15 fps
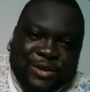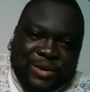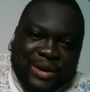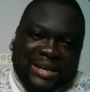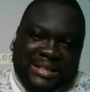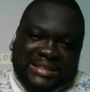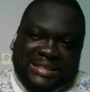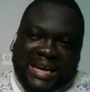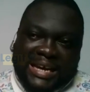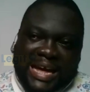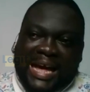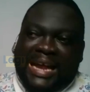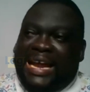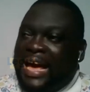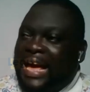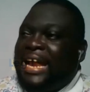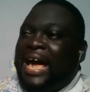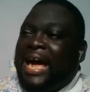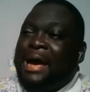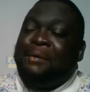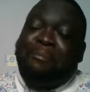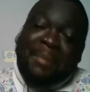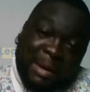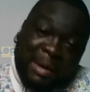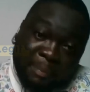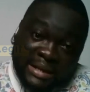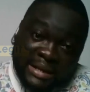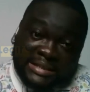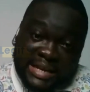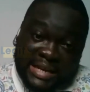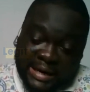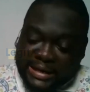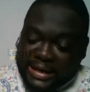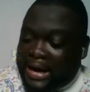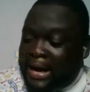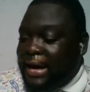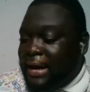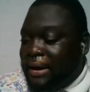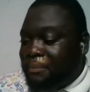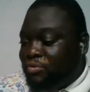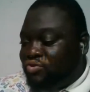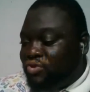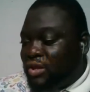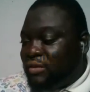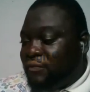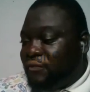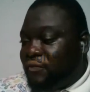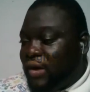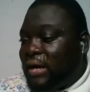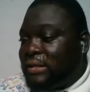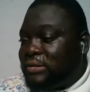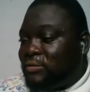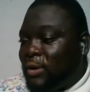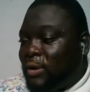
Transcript: You understand? Yeah. And me personally, I appreciate the fact,